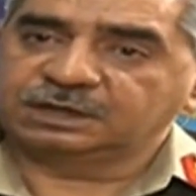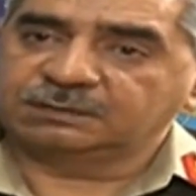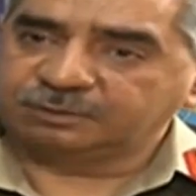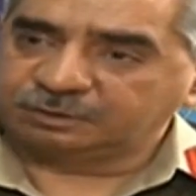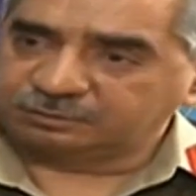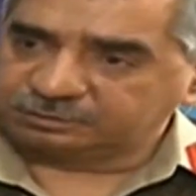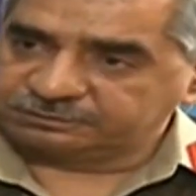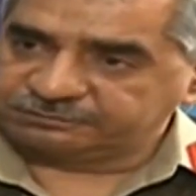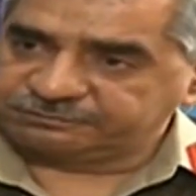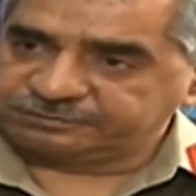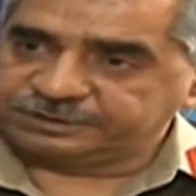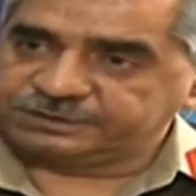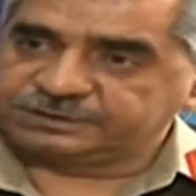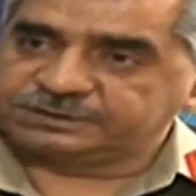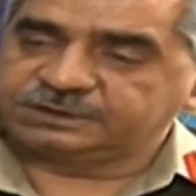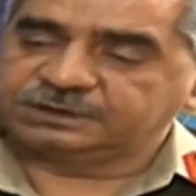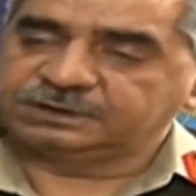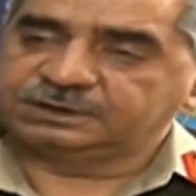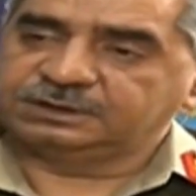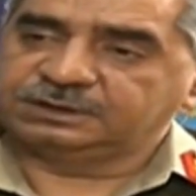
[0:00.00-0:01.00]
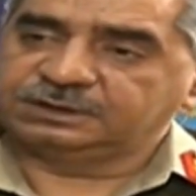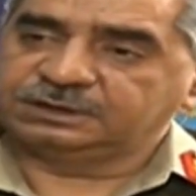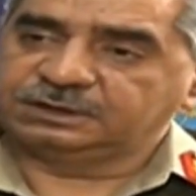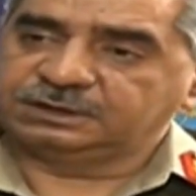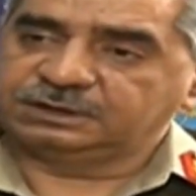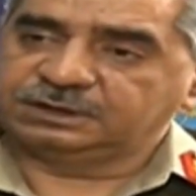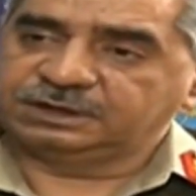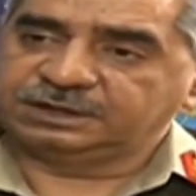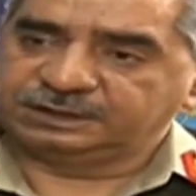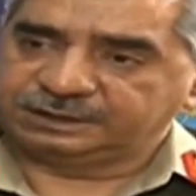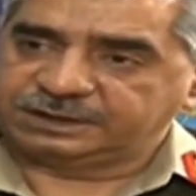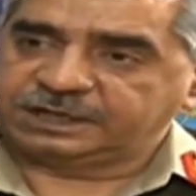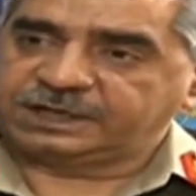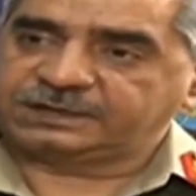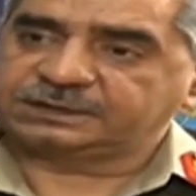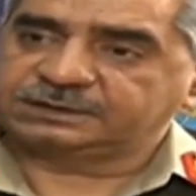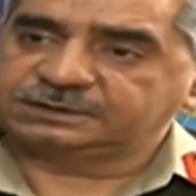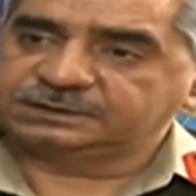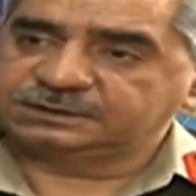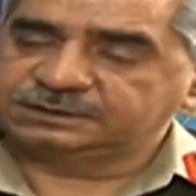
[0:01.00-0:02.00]
come out of it
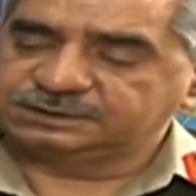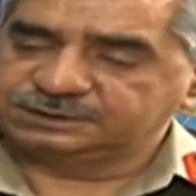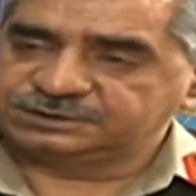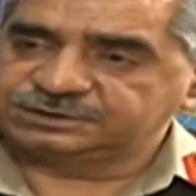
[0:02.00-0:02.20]
intact,